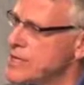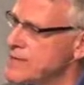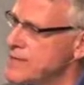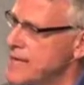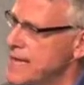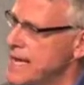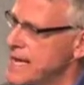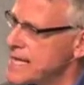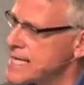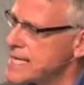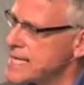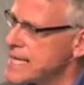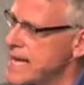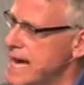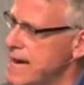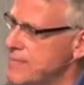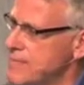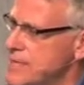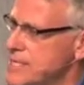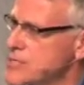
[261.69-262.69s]
at the
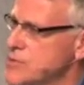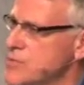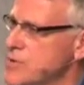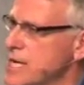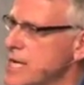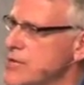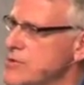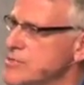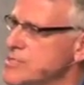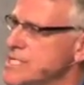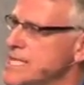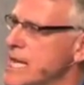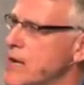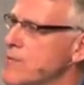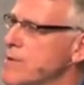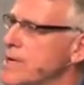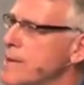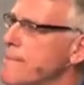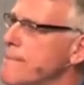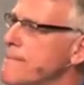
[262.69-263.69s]
economics, we understand
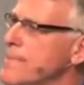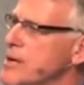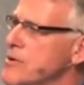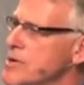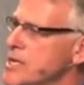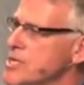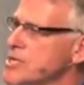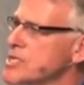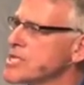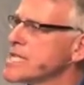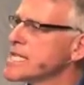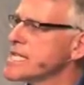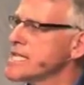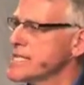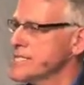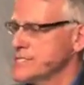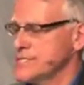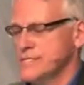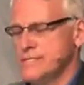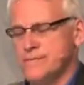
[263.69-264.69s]
what a miracle it
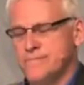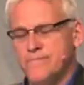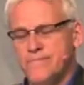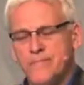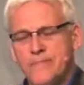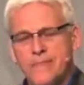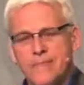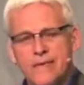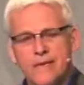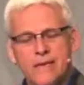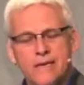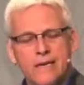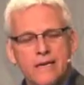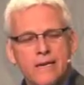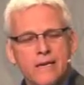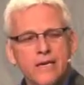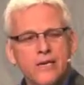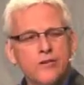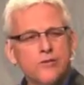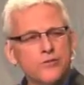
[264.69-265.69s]
is.
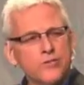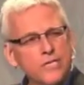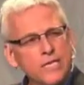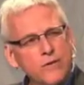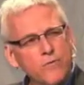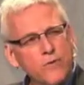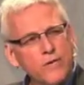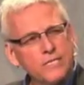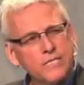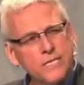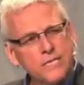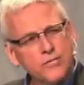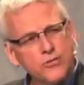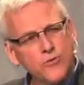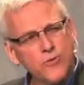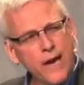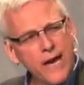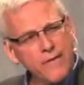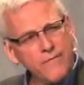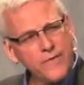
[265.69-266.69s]
You see, was a
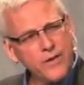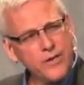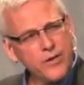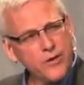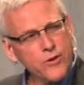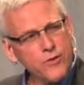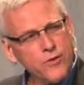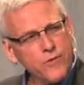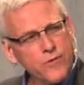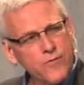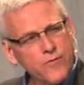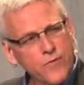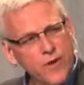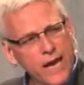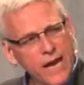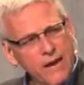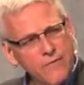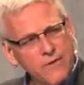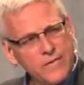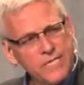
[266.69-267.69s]
trafficker, for
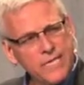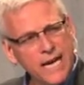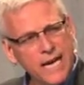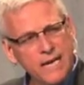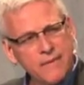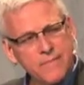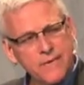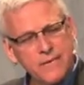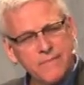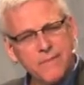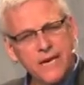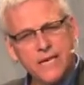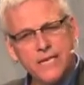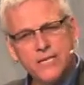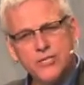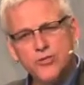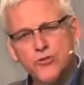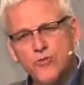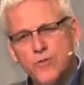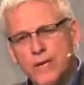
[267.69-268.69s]
every time he made a
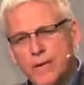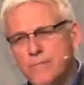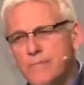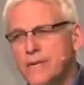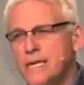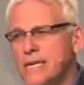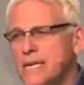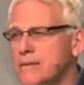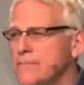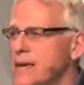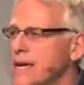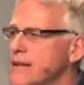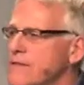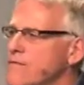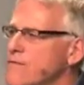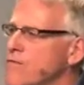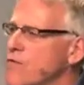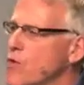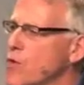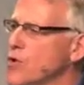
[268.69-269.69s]
trip, he made
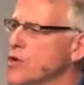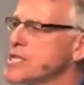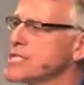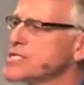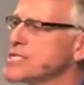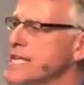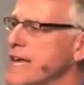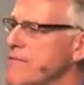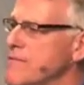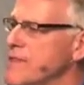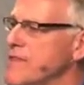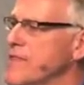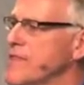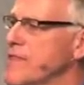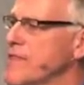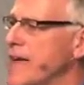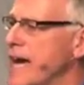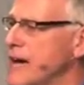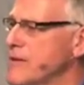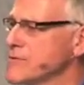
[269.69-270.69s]
$4,000 to
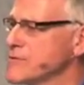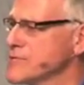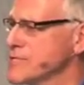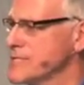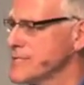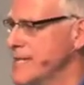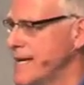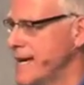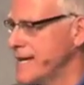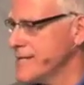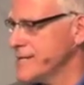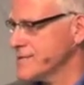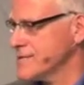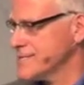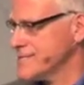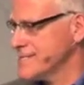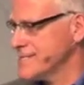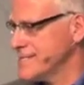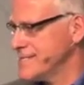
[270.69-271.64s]
$7,000.